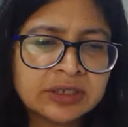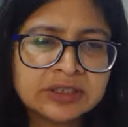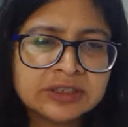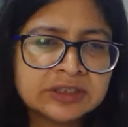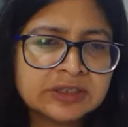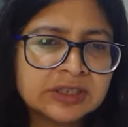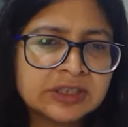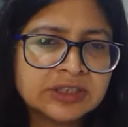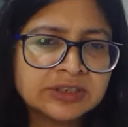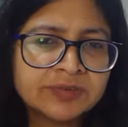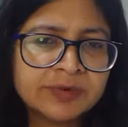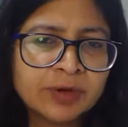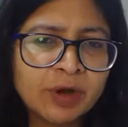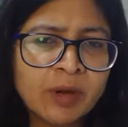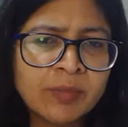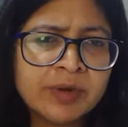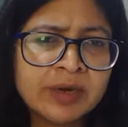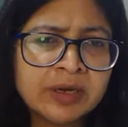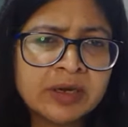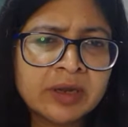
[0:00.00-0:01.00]
is
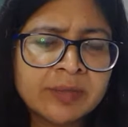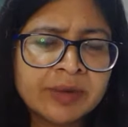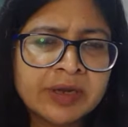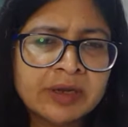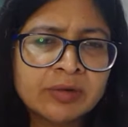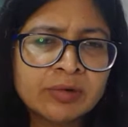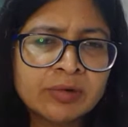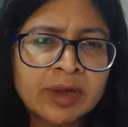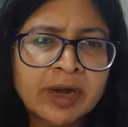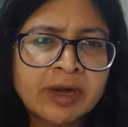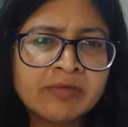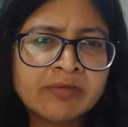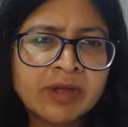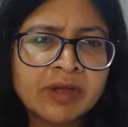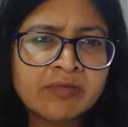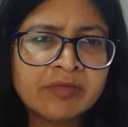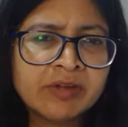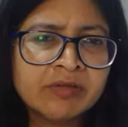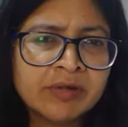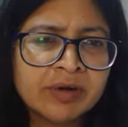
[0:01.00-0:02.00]
phenomenal. I mean, look at
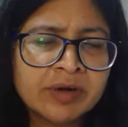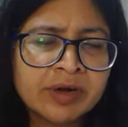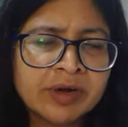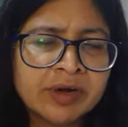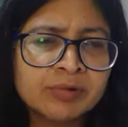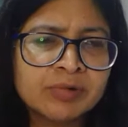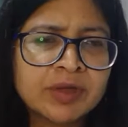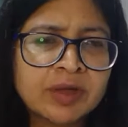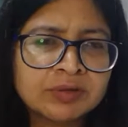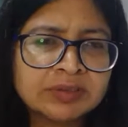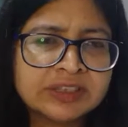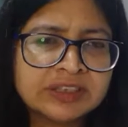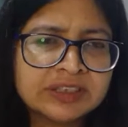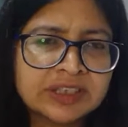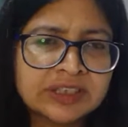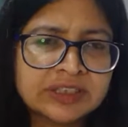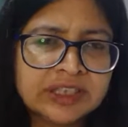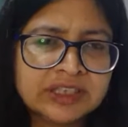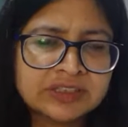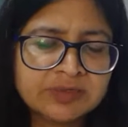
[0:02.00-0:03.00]
where we were in
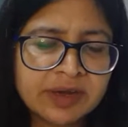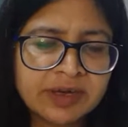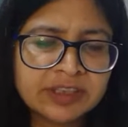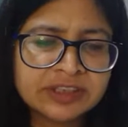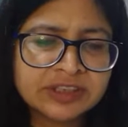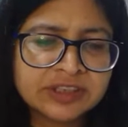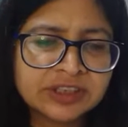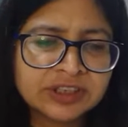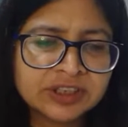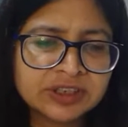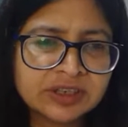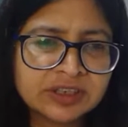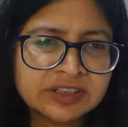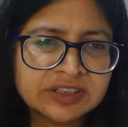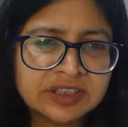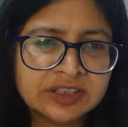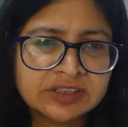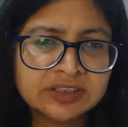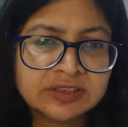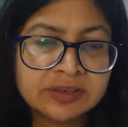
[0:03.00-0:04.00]
2006 as far as digital
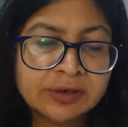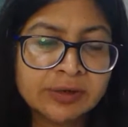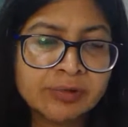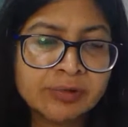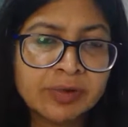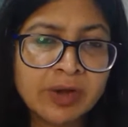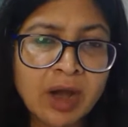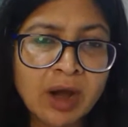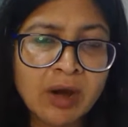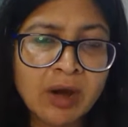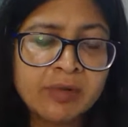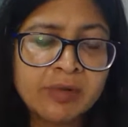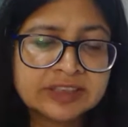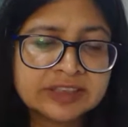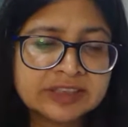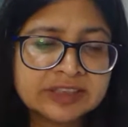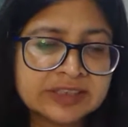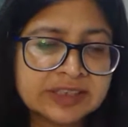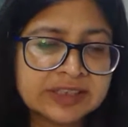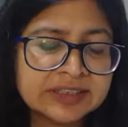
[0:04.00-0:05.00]
is concerned to now.
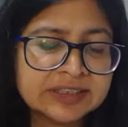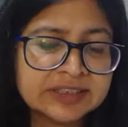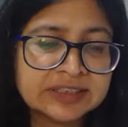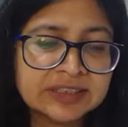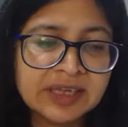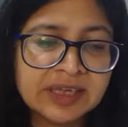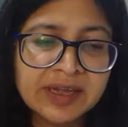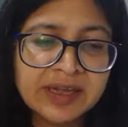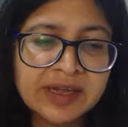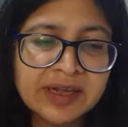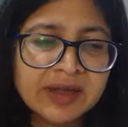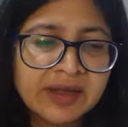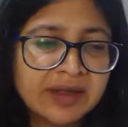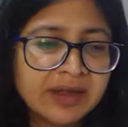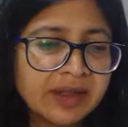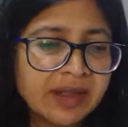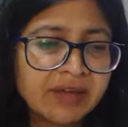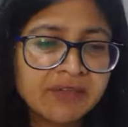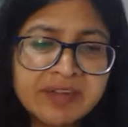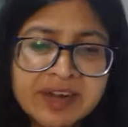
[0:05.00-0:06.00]
It's
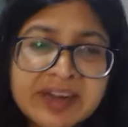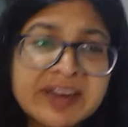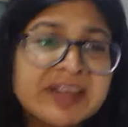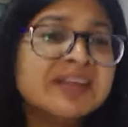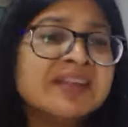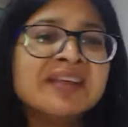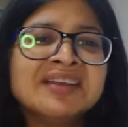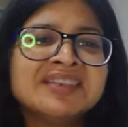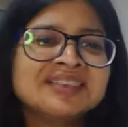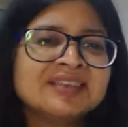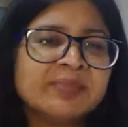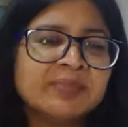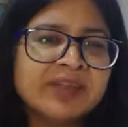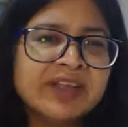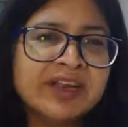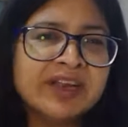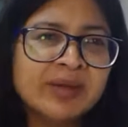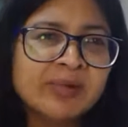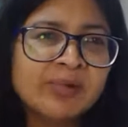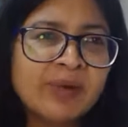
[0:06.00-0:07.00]
every day there is
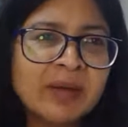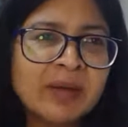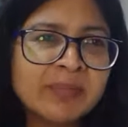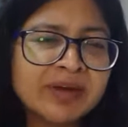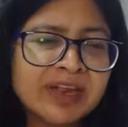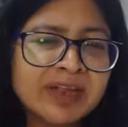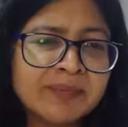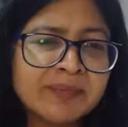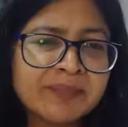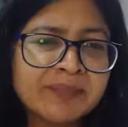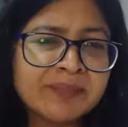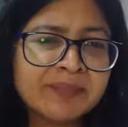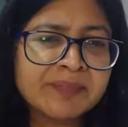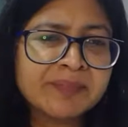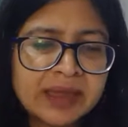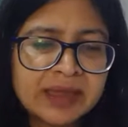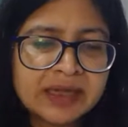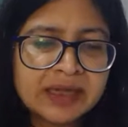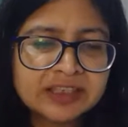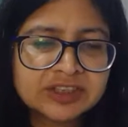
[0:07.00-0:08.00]
something new happening.
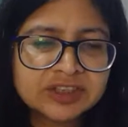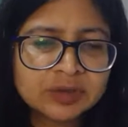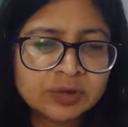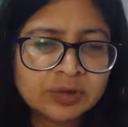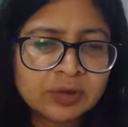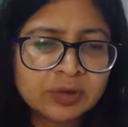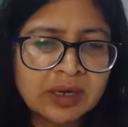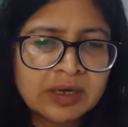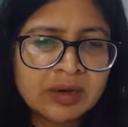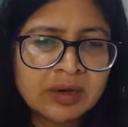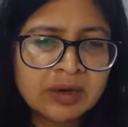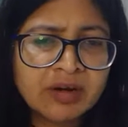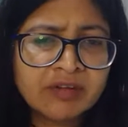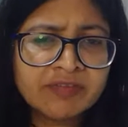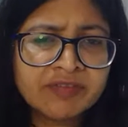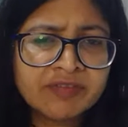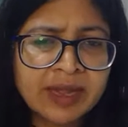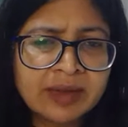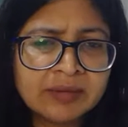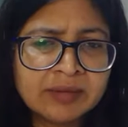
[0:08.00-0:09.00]
So a lot
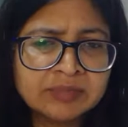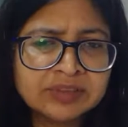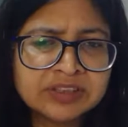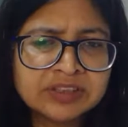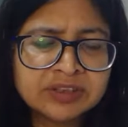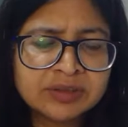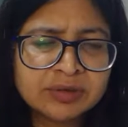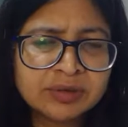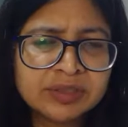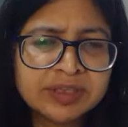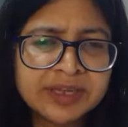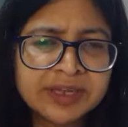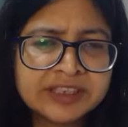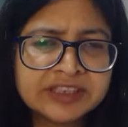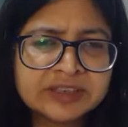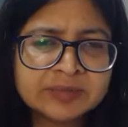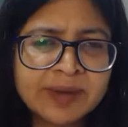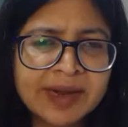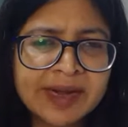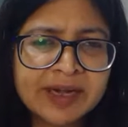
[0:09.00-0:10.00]
of times,
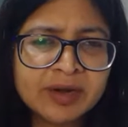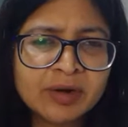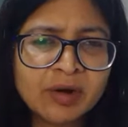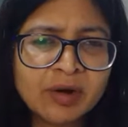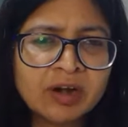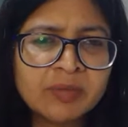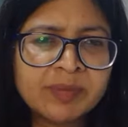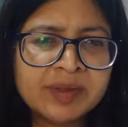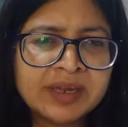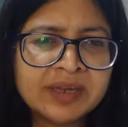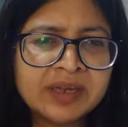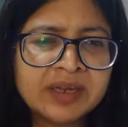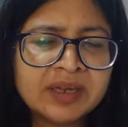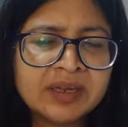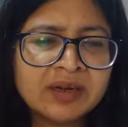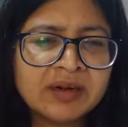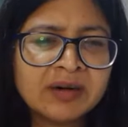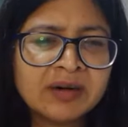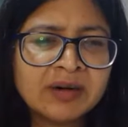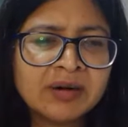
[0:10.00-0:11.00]
things might not
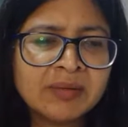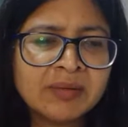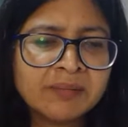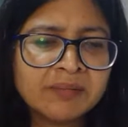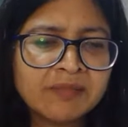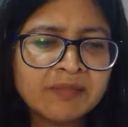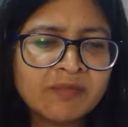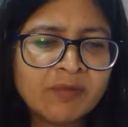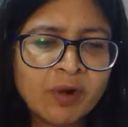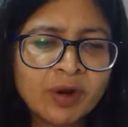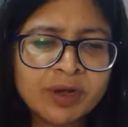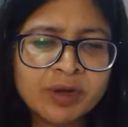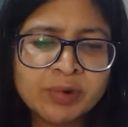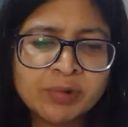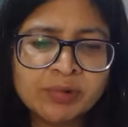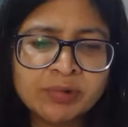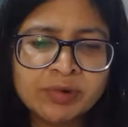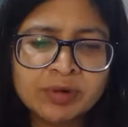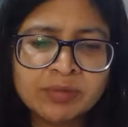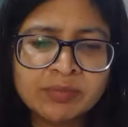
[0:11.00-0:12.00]
be what
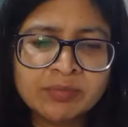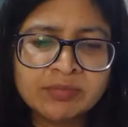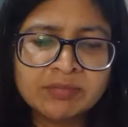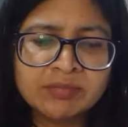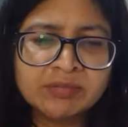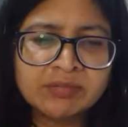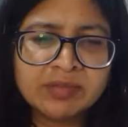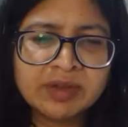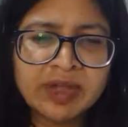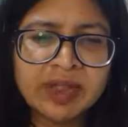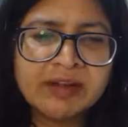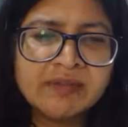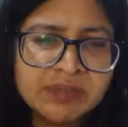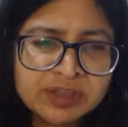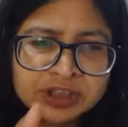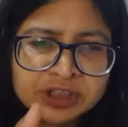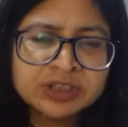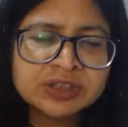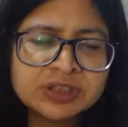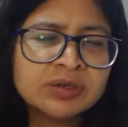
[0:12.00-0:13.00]
you
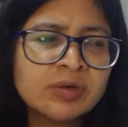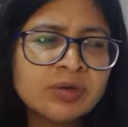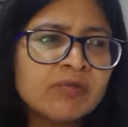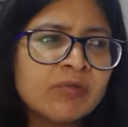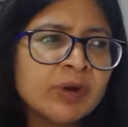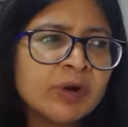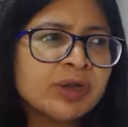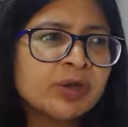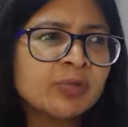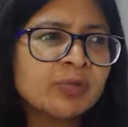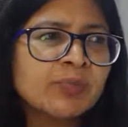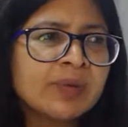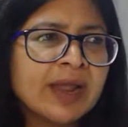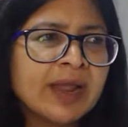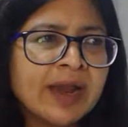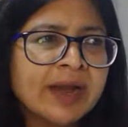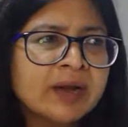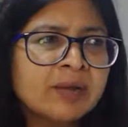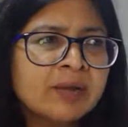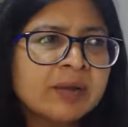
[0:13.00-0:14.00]
envisioned or what you
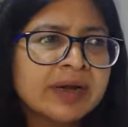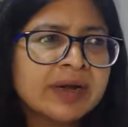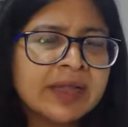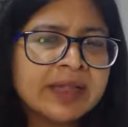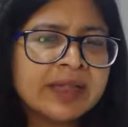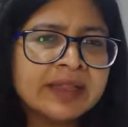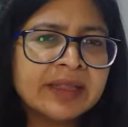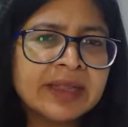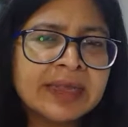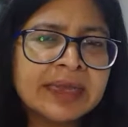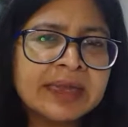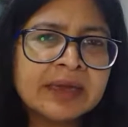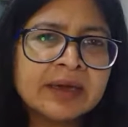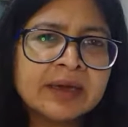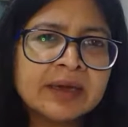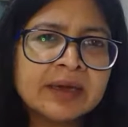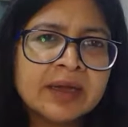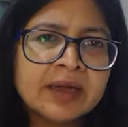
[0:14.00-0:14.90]
planned, but I think